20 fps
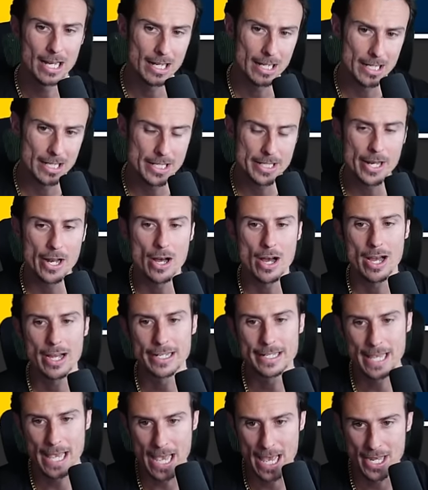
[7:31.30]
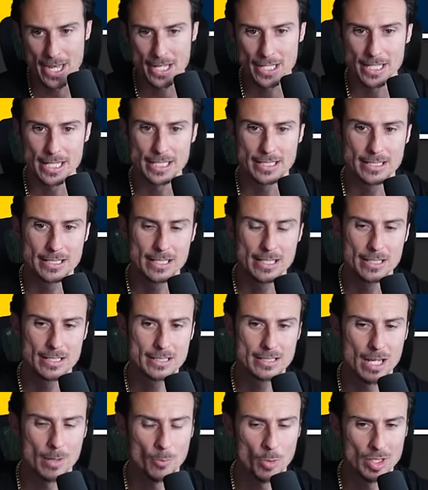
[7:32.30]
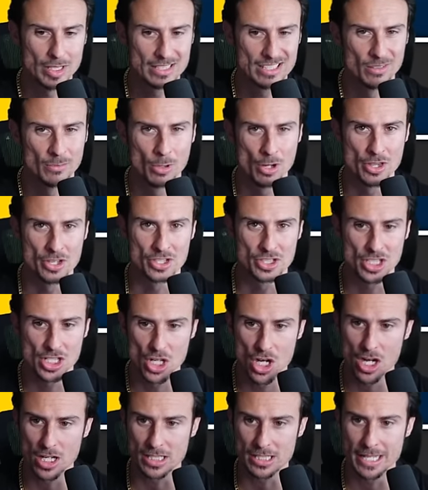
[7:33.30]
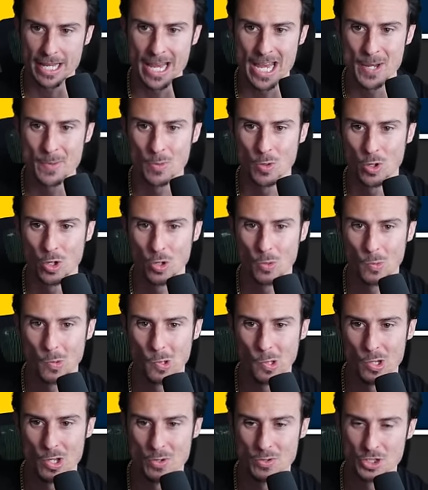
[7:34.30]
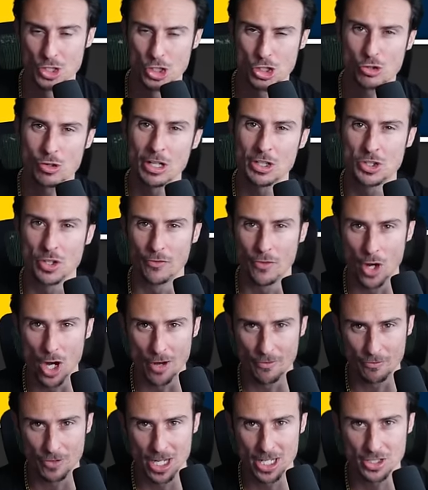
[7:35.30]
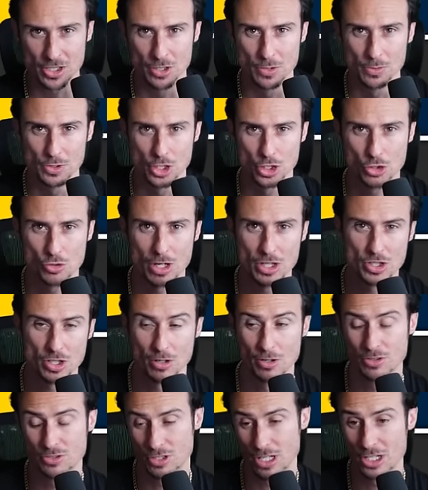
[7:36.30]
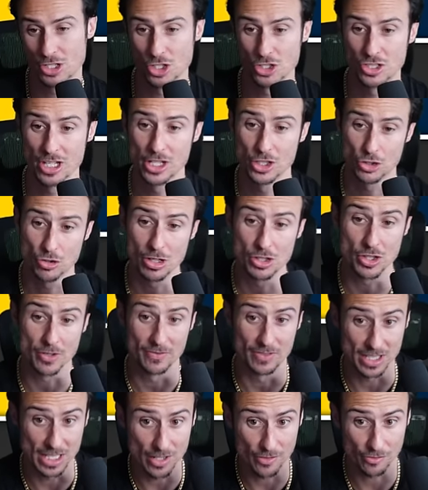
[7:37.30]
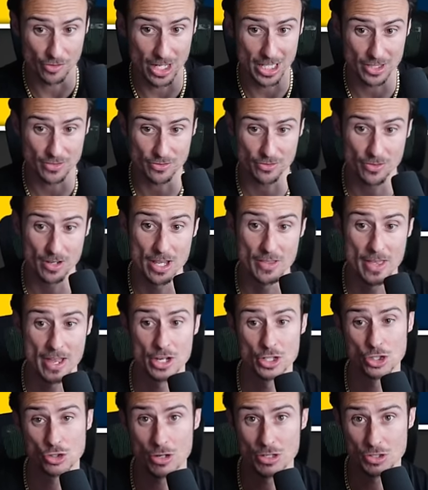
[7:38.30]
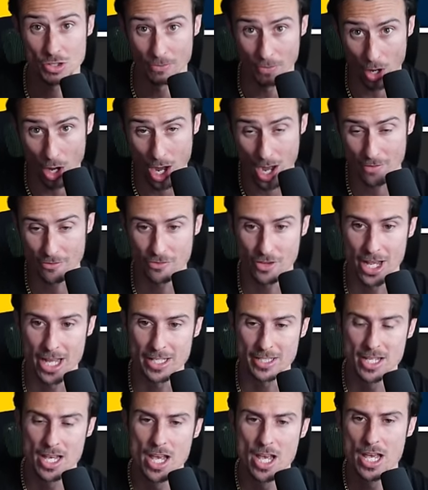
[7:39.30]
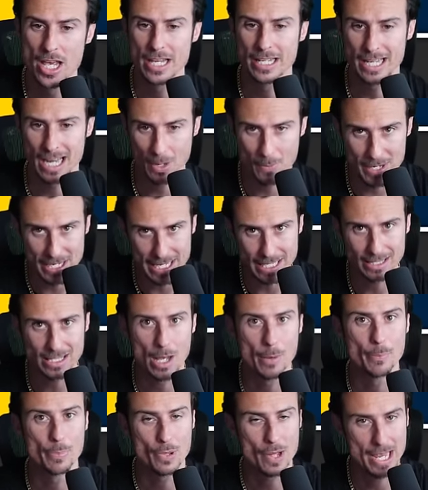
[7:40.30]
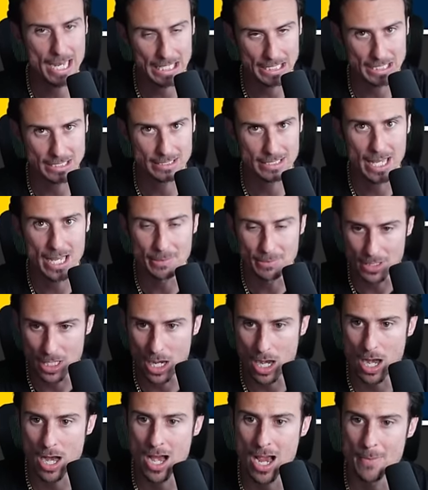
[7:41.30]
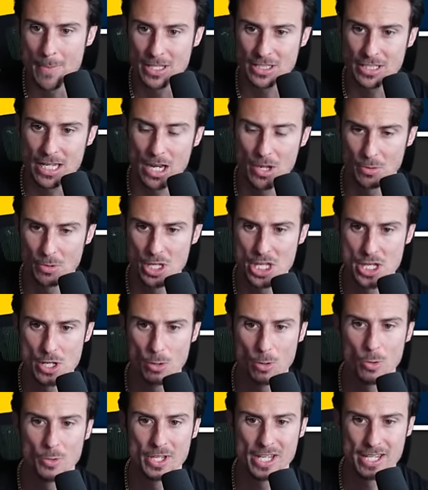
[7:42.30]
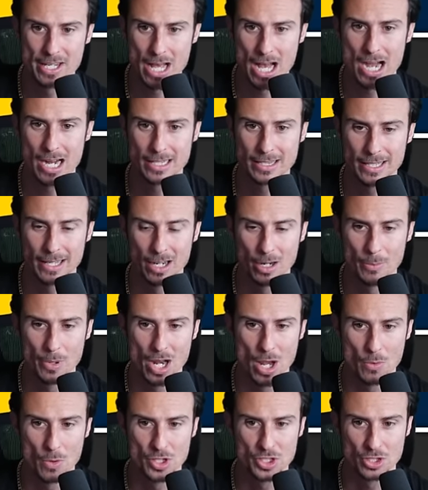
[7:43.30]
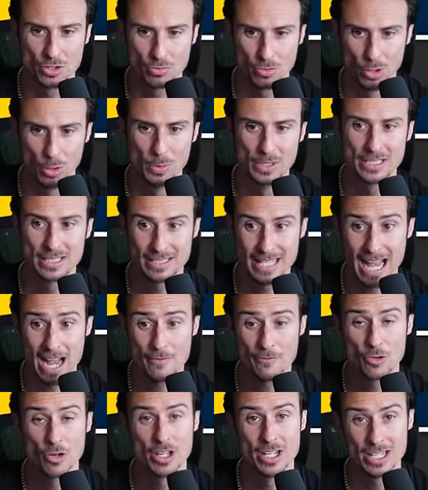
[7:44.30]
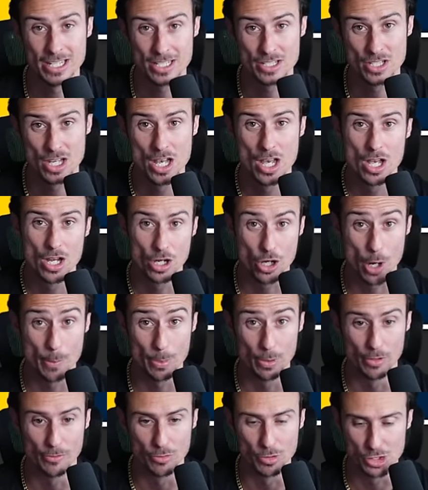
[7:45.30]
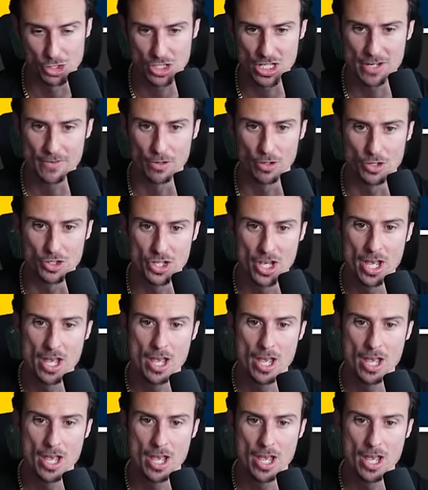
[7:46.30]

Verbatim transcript: you know, again, it, it's somewhat similar to the Seahawks game where, where there was a stretch of offense and there was a stretch, or I should say, a stretch of defense and then a stretch of offense. Can we get them playing at the same time? That's kind of really the only knock there, but I was thrilled with Stafford and his couple of receivers.